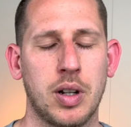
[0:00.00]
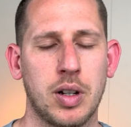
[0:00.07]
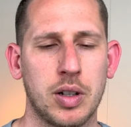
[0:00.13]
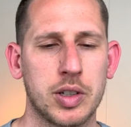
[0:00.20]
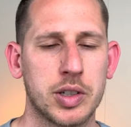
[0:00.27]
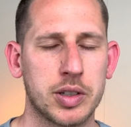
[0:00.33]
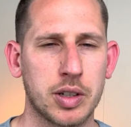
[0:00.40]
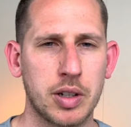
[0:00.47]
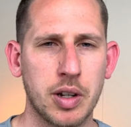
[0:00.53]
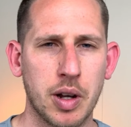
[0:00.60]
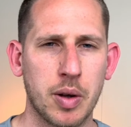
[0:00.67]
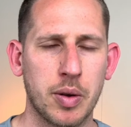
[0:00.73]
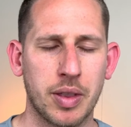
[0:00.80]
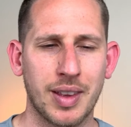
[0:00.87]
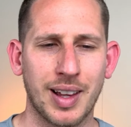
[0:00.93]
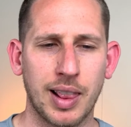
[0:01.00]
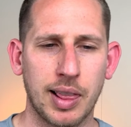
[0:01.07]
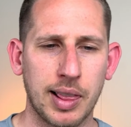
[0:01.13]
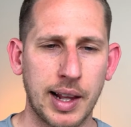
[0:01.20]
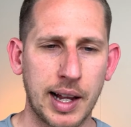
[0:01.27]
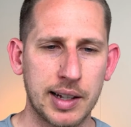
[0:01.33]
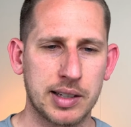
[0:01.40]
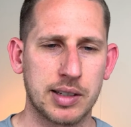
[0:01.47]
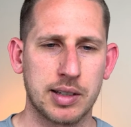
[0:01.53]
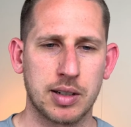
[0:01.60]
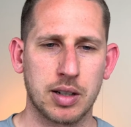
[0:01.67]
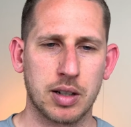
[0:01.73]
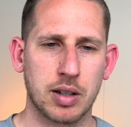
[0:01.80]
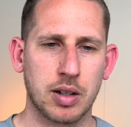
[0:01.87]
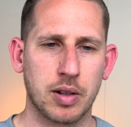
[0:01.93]
Just a note, the less
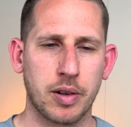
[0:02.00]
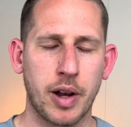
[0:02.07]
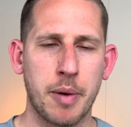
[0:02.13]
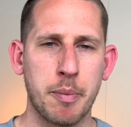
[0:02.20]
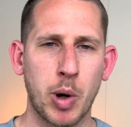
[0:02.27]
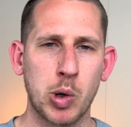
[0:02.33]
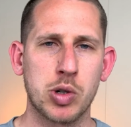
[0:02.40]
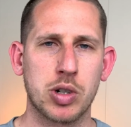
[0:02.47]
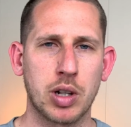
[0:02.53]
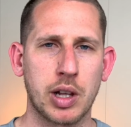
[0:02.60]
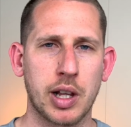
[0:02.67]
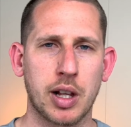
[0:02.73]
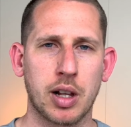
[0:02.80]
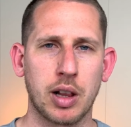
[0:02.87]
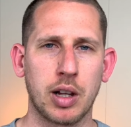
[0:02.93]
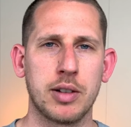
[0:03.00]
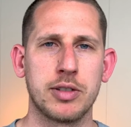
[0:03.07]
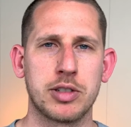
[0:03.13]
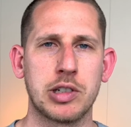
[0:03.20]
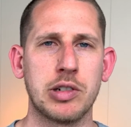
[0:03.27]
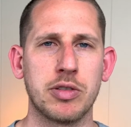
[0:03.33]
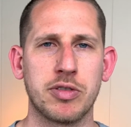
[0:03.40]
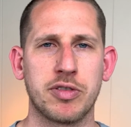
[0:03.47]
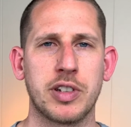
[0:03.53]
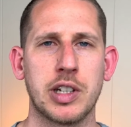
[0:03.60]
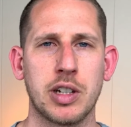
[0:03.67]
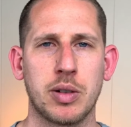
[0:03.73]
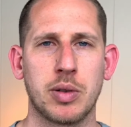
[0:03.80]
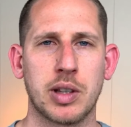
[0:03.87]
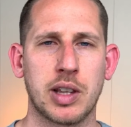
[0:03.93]
emotionally close you
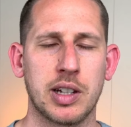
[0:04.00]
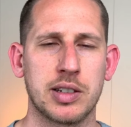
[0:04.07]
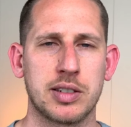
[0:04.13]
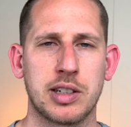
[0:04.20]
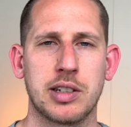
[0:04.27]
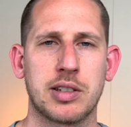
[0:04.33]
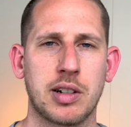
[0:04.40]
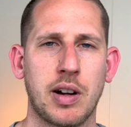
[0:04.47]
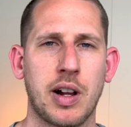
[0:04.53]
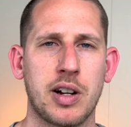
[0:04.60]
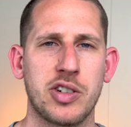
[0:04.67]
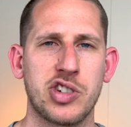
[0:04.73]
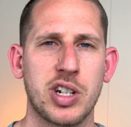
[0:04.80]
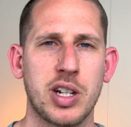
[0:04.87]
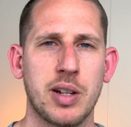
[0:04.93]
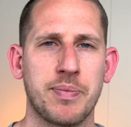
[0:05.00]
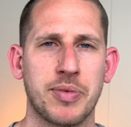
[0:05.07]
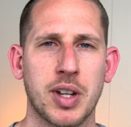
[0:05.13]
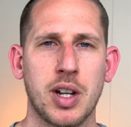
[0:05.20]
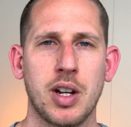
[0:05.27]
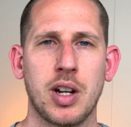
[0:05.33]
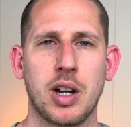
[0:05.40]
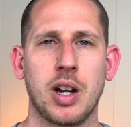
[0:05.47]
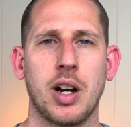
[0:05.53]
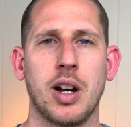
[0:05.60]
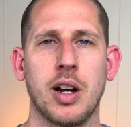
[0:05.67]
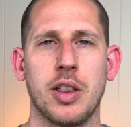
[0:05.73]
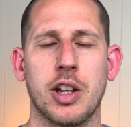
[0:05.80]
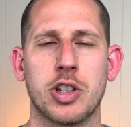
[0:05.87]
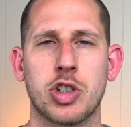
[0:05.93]
feel with this sister energy,
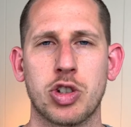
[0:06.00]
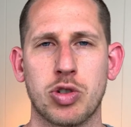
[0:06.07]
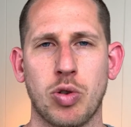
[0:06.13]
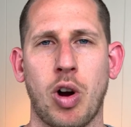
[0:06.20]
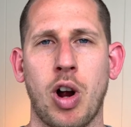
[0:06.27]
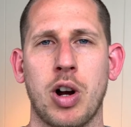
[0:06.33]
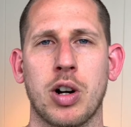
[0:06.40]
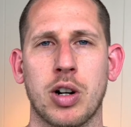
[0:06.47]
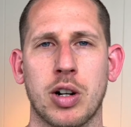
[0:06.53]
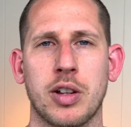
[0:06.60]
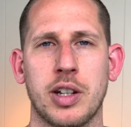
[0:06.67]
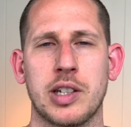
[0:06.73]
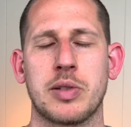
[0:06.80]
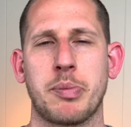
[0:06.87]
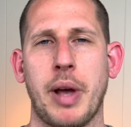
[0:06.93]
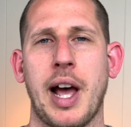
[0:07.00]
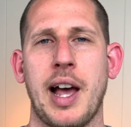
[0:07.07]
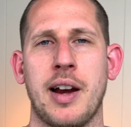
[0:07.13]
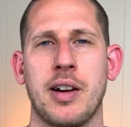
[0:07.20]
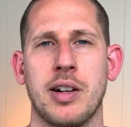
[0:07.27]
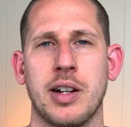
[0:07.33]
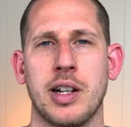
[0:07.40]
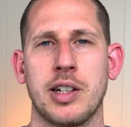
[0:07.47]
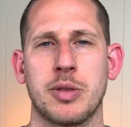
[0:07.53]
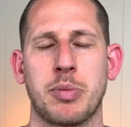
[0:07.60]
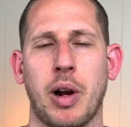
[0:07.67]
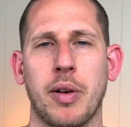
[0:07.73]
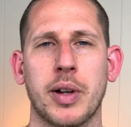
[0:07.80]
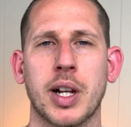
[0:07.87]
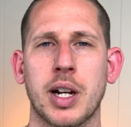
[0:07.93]
the stronger this pattern is
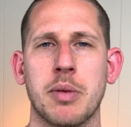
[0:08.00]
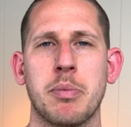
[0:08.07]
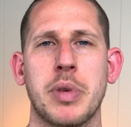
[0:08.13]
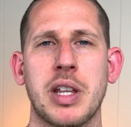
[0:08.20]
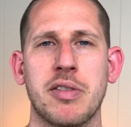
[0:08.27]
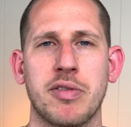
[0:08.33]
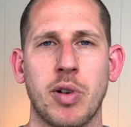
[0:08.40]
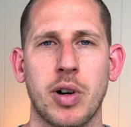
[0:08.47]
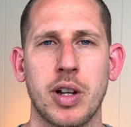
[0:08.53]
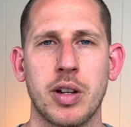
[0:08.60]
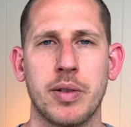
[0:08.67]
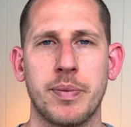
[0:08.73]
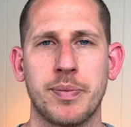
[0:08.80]
probably going to be for you.